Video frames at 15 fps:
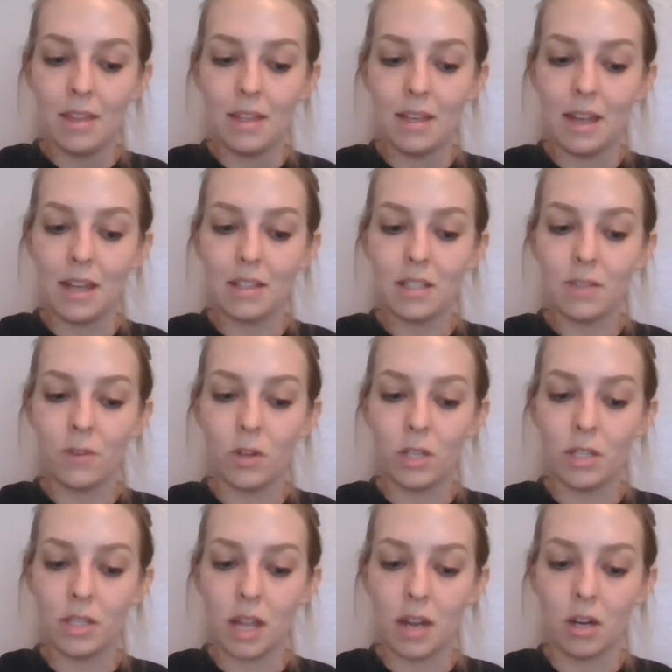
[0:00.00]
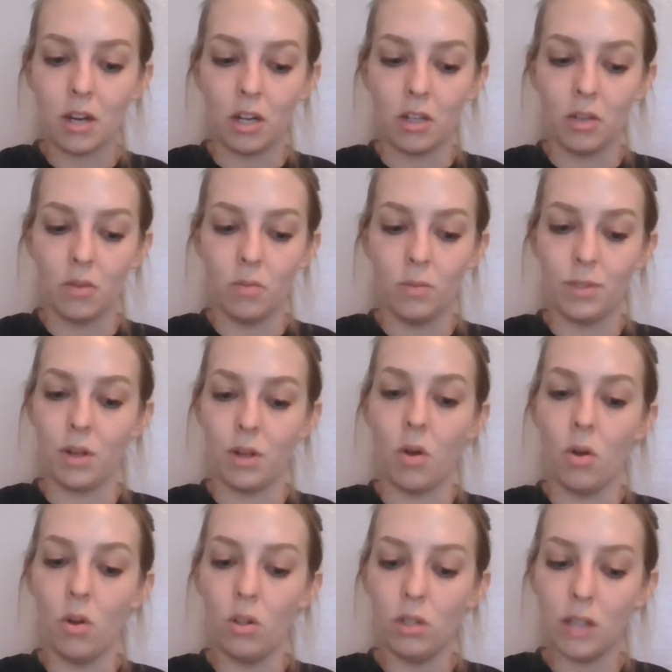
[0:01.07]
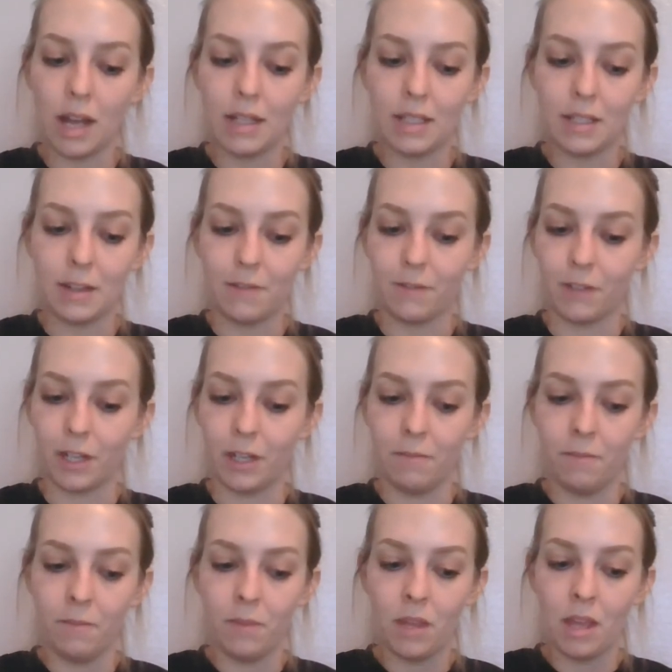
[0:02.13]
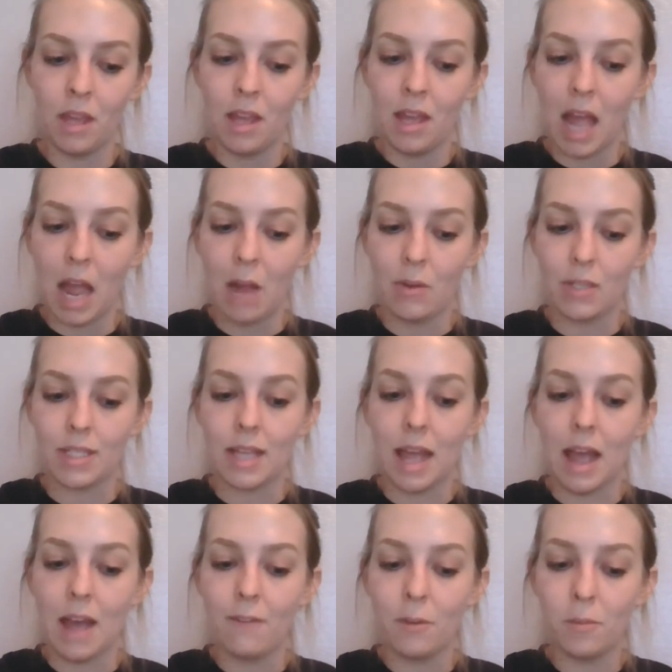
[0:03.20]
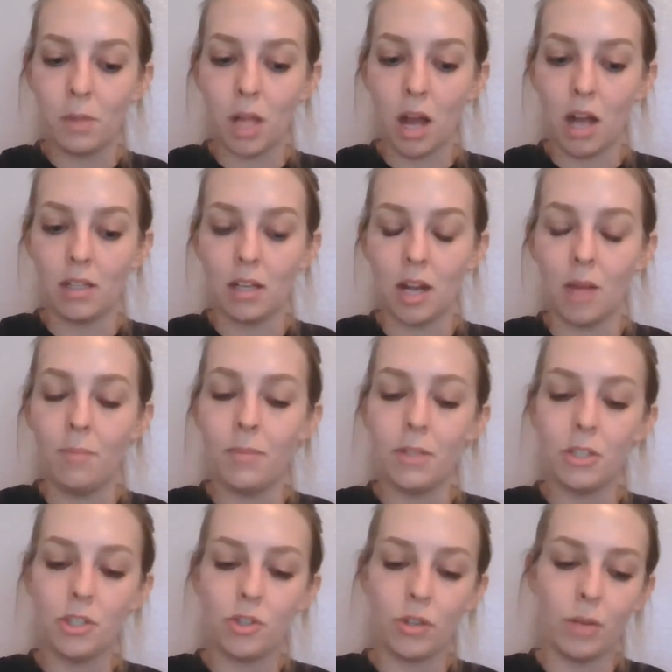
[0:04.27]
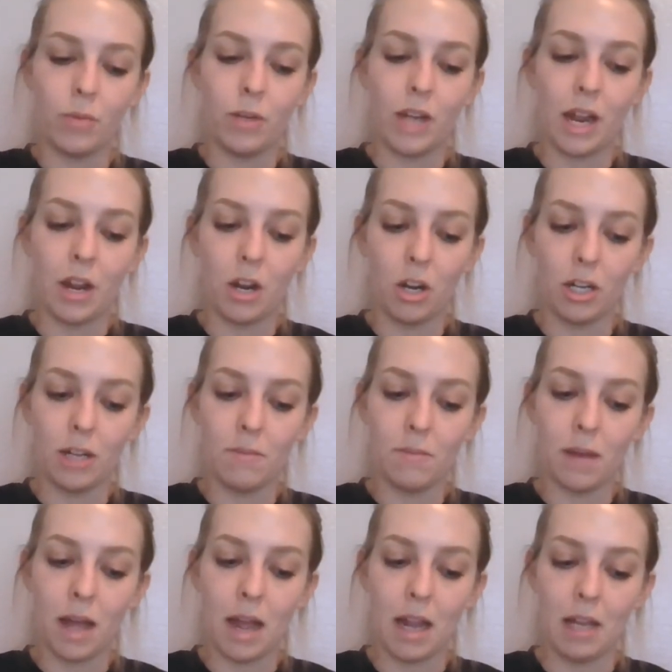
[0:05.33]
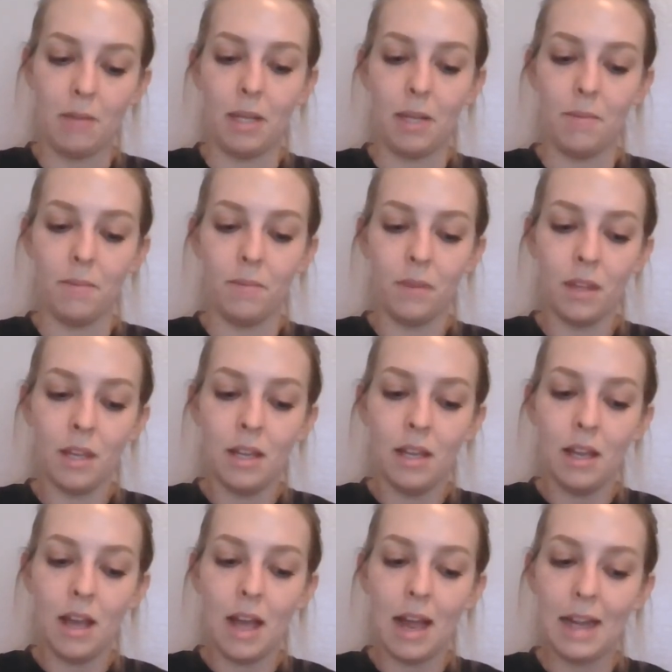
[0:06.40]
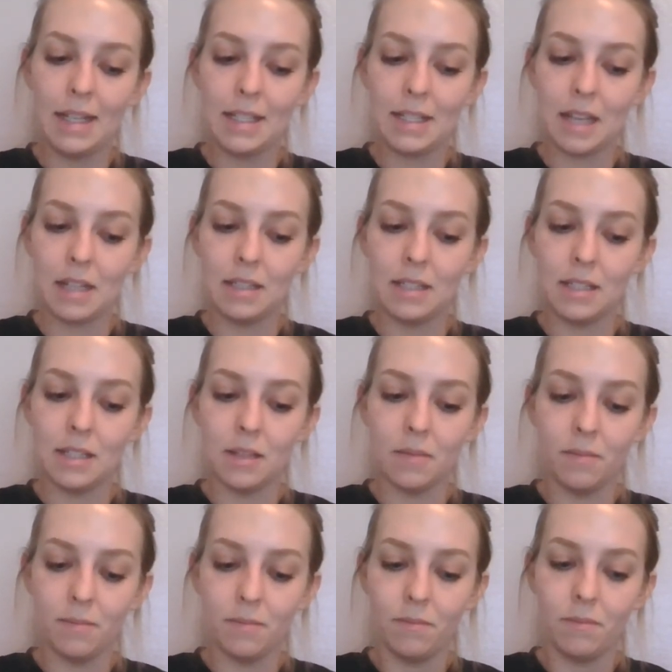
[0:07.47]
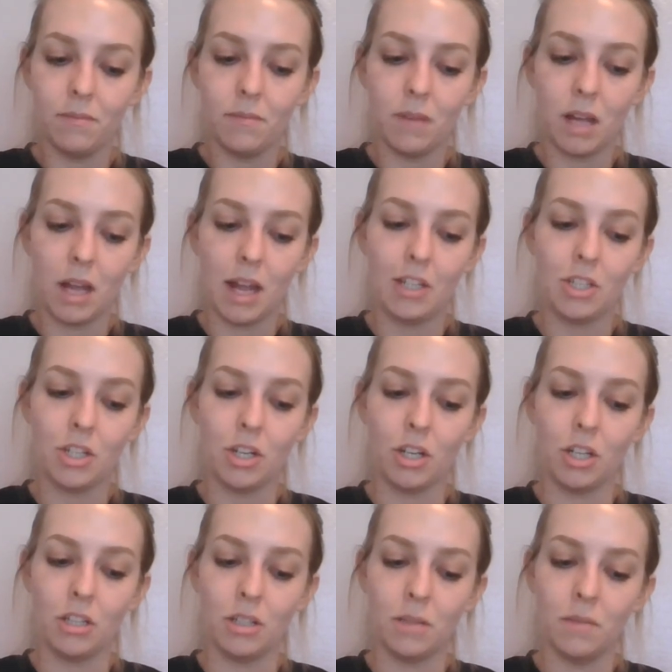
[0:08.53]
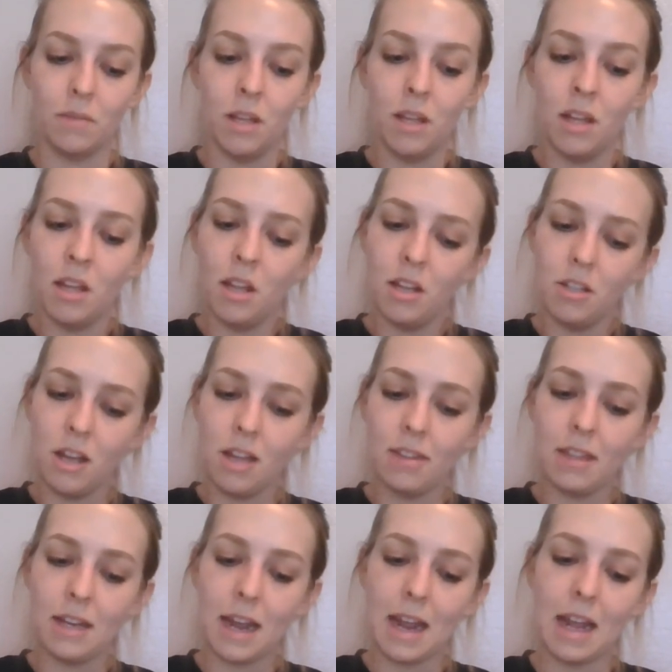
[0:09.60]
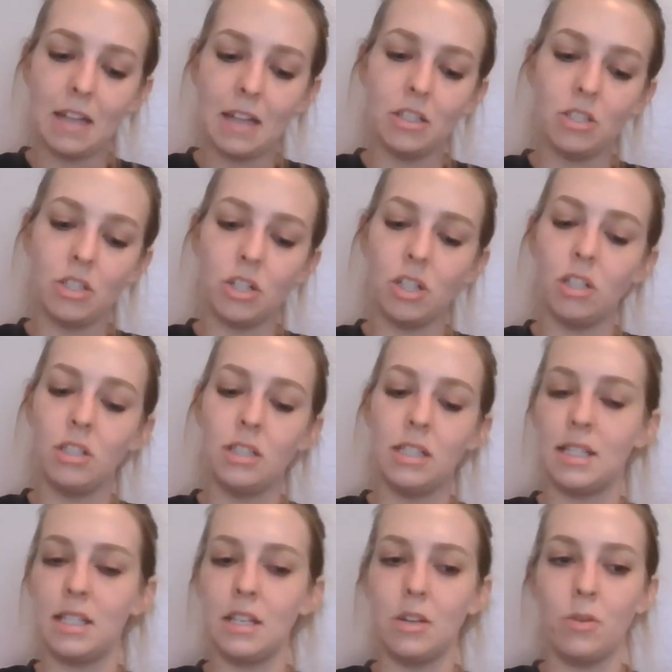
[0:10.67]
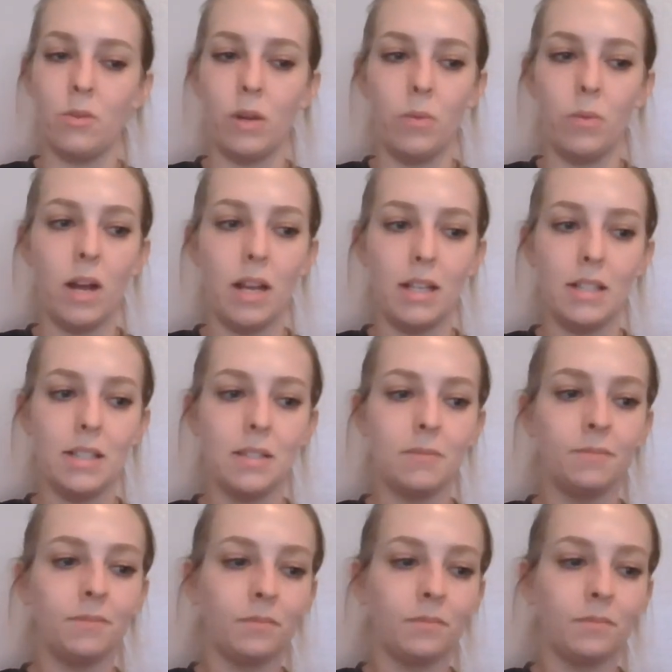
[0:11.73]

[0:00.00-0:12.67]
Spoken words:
The next voice I heard was a whole lot different. I was half a block up the street when I heard it behind me. Hi, Suds. I turned. Not that I had to turn to see who it was.